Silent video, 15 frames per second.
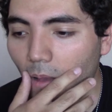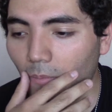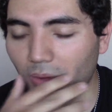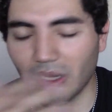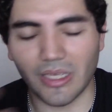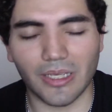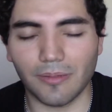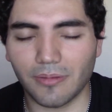But
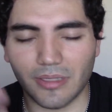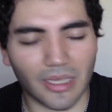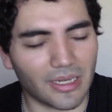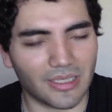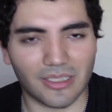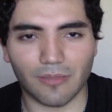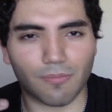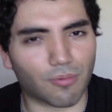he keeps
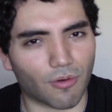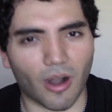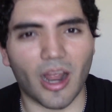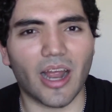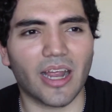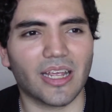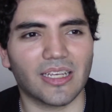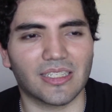getting
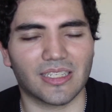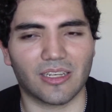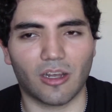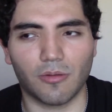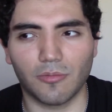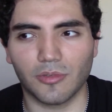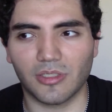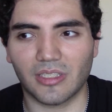surprised and
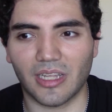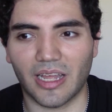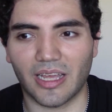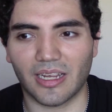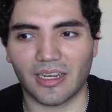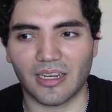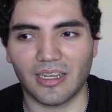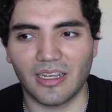almost
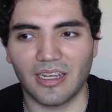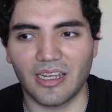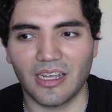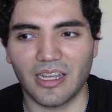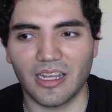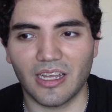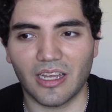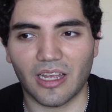like
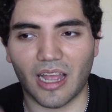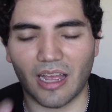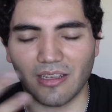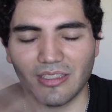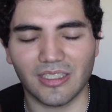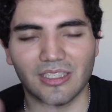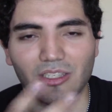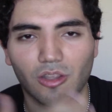
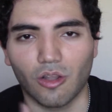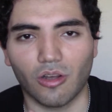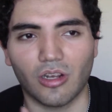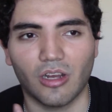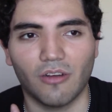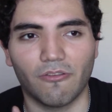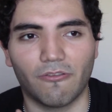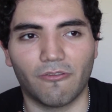has this look
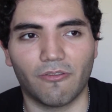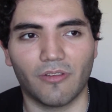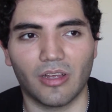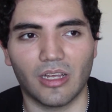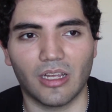of